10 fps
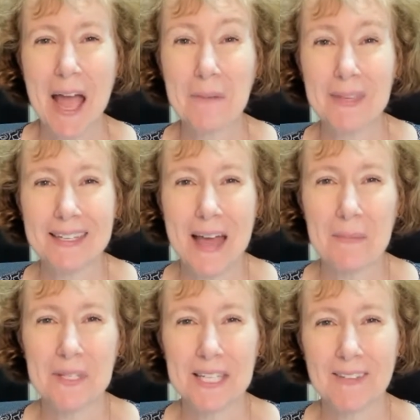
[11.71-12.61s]
I'm the
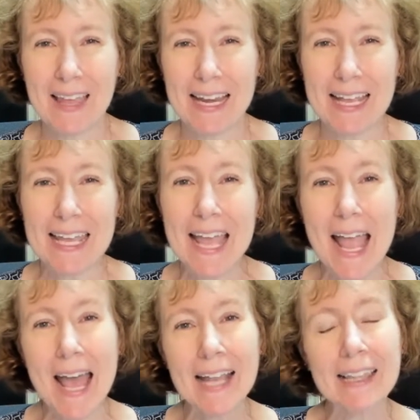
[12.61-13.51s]
adoption lady,
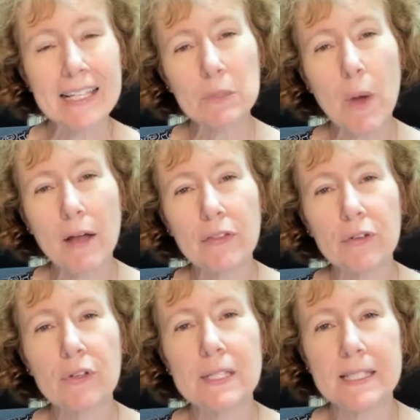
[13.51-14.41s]
and let's walk
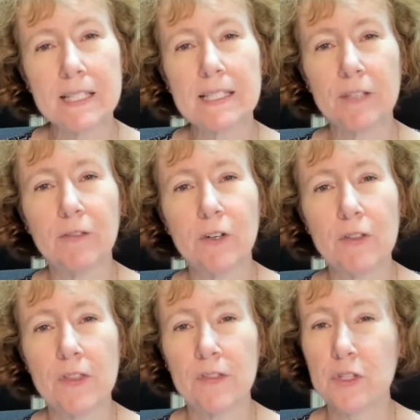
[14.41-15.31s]
through the six different